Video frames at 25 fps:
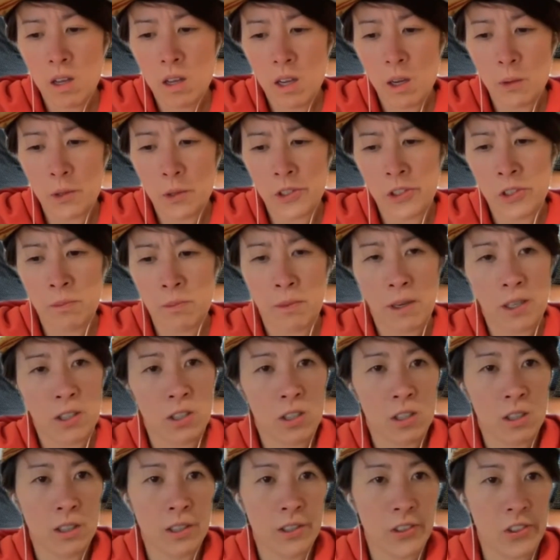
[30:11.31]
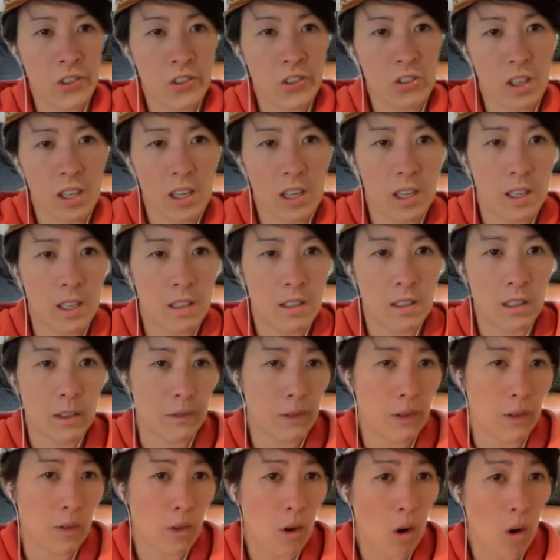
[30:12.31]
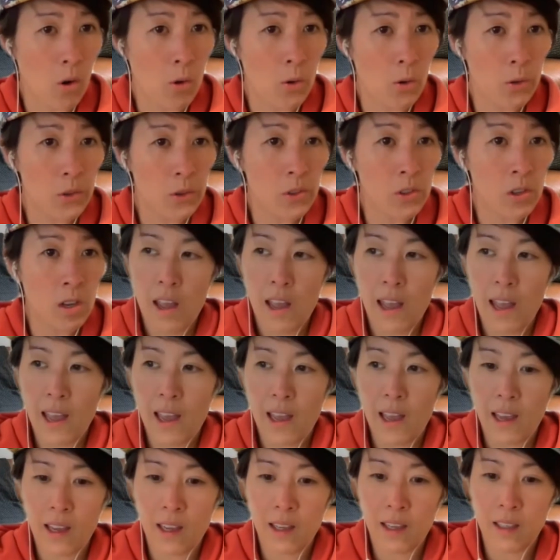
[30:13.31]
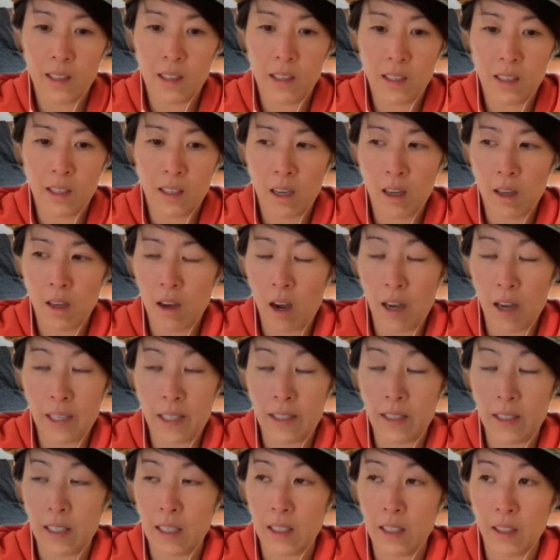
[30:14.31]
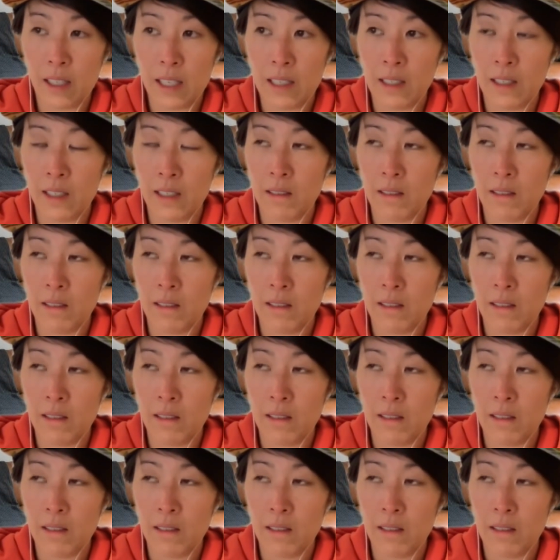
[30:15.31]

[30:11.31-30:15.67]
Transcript: who are specialists in different roles and ideally